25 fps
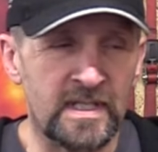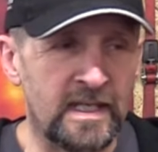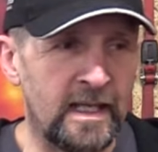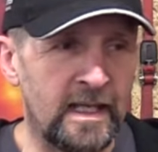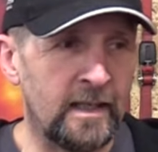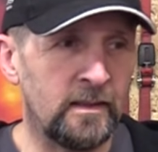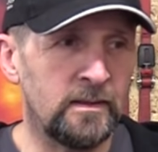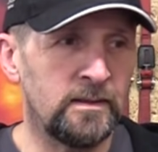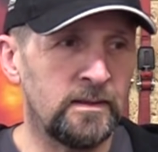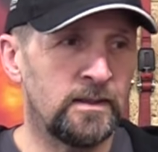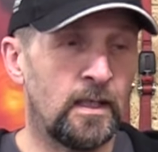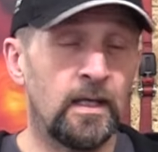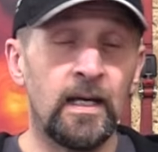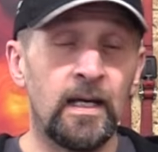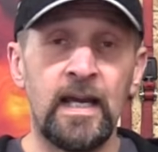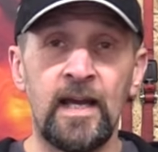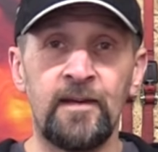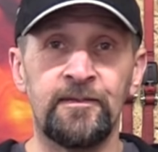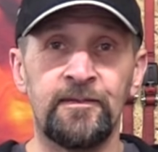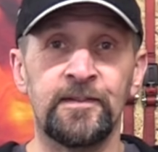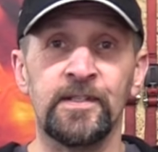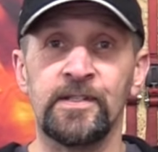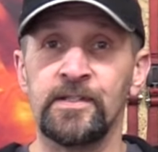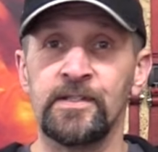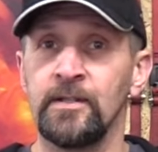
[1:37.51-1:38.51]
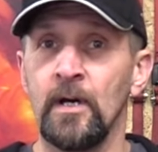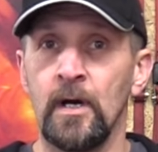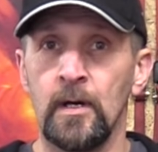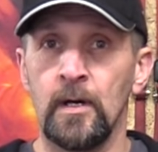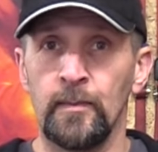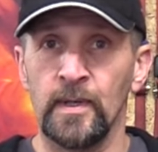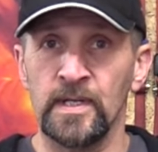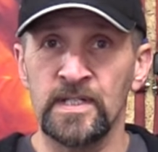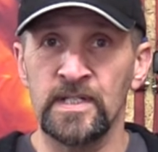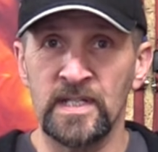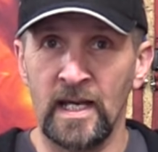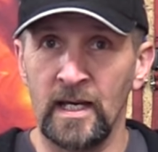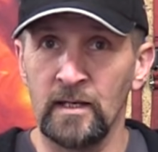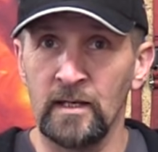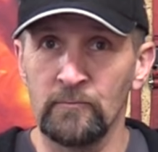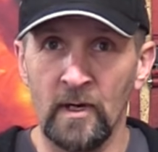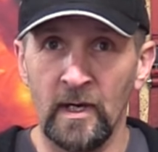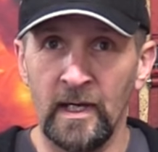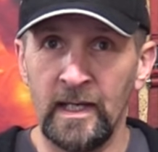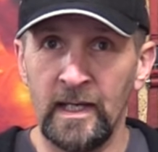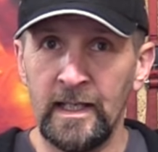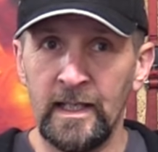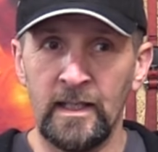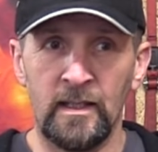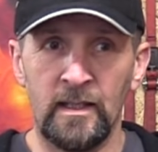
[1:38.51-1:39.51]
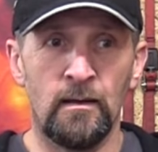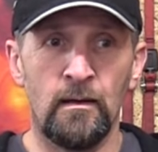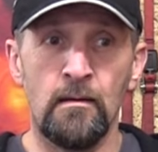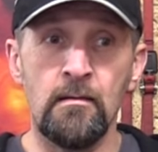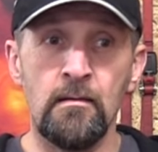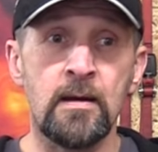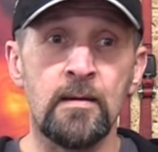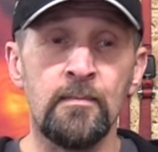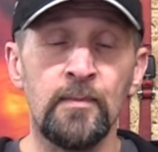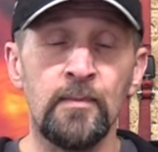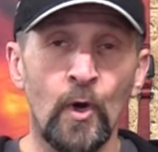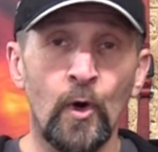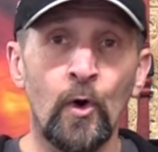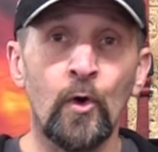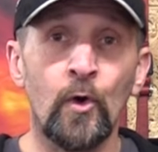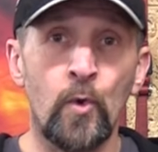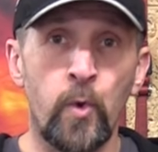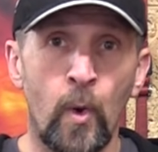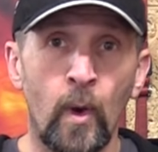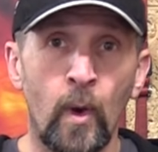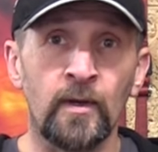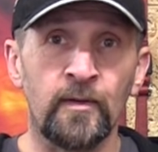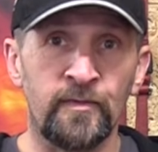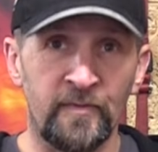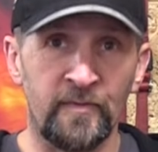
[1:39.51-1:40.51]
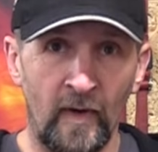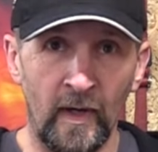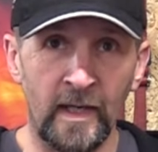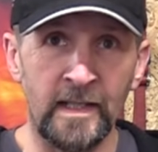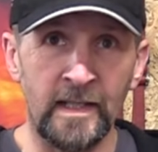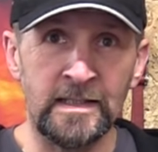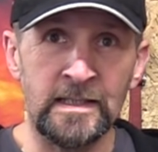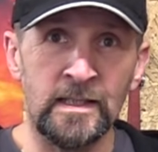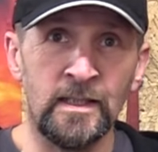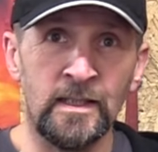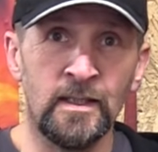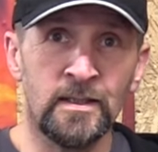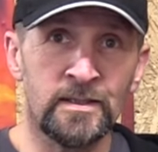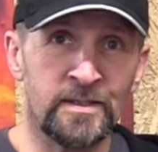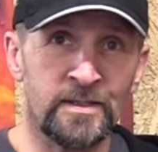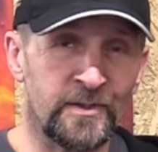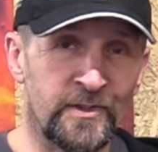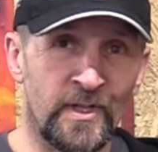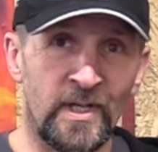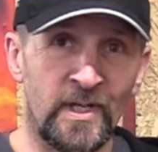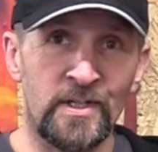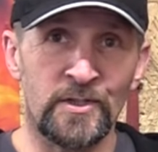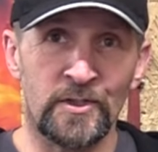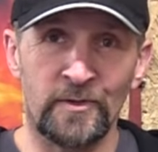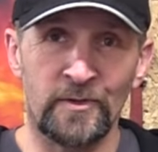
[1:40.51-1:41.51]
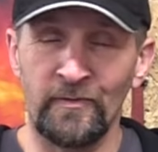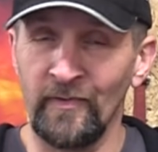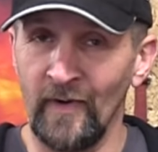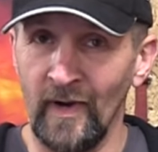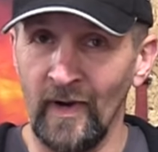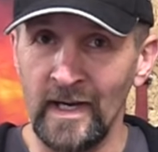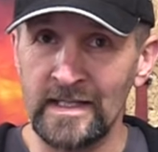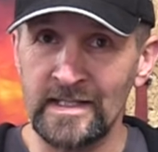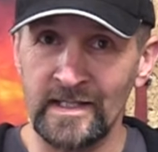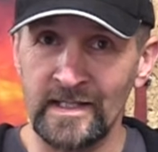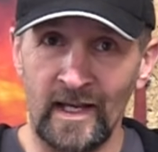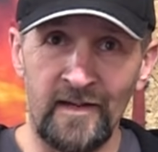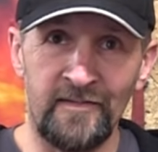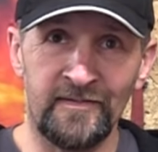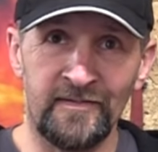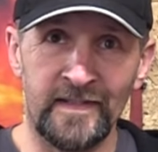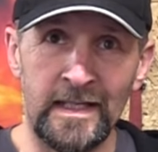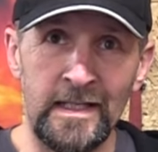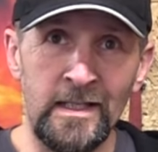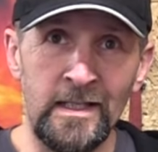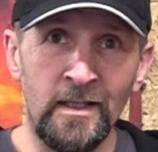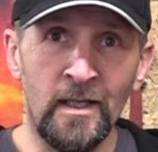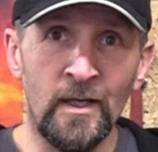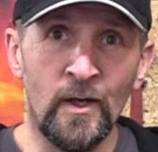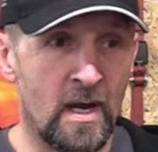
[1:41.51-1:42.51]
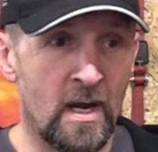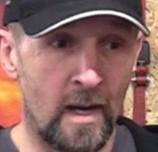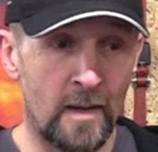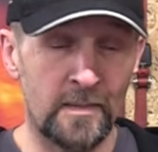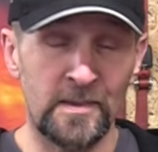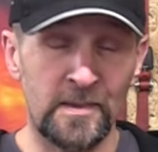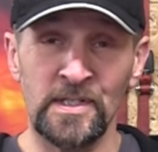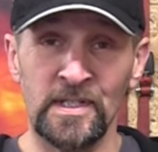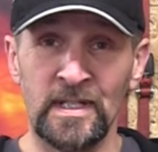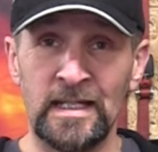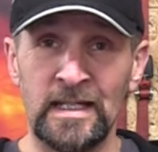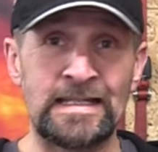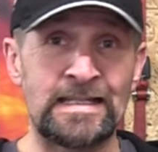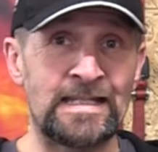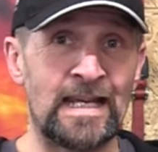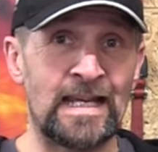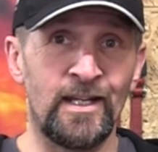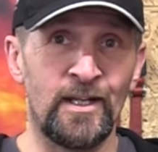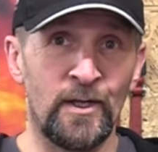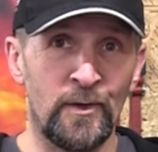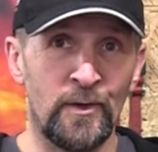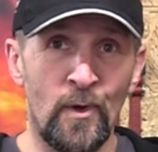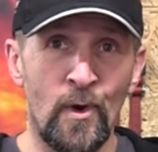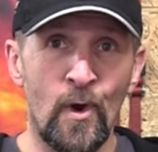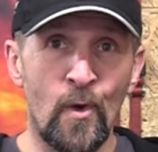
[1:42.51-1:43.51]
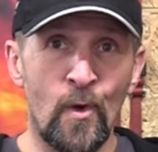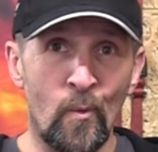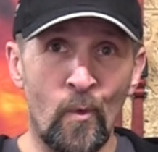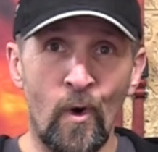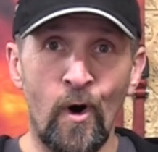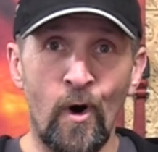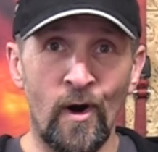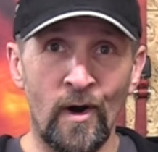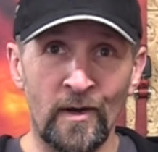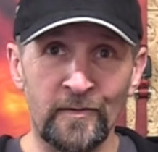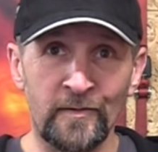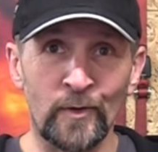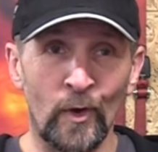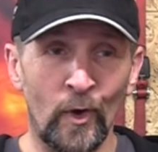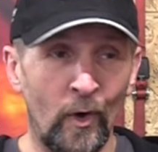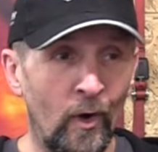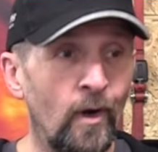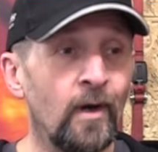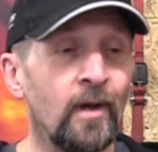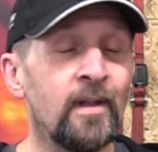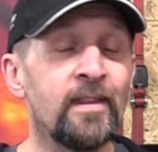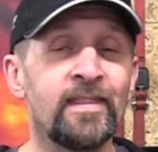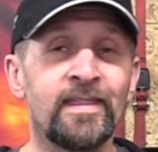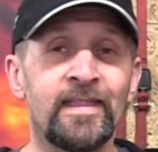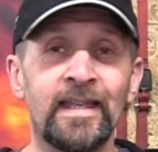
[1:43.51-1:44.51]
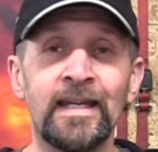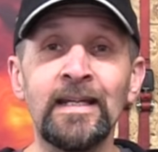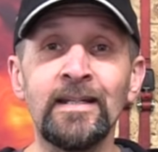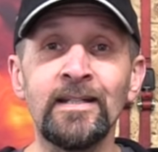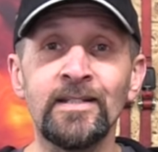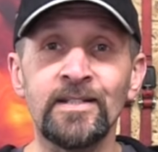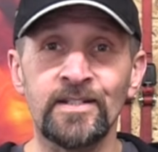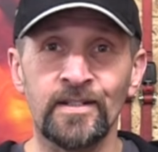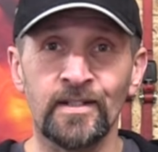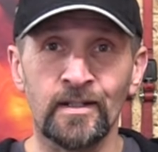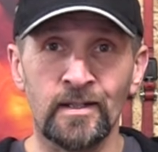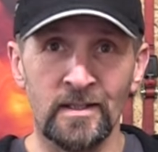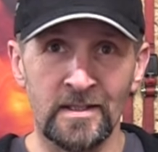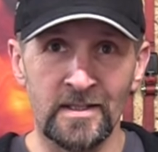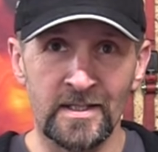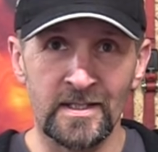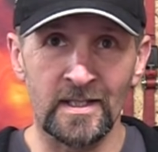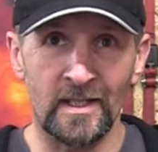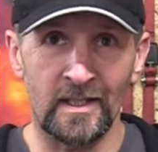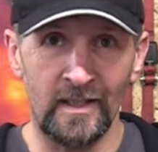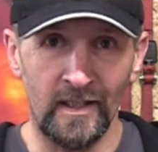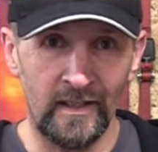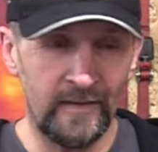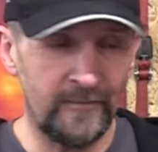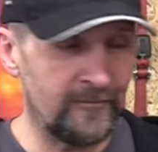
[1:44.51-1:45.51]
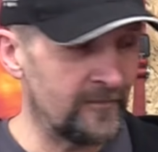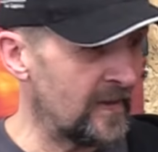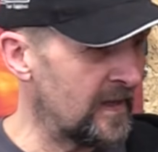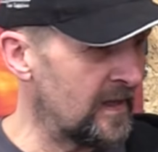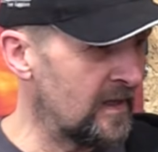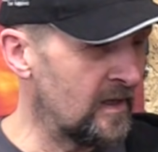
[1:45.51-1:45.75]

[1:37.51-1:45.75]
Now, I have to start by saying right here, I am not qualified to teach fire safety. I'm just going to tell you what I've got, things to consider.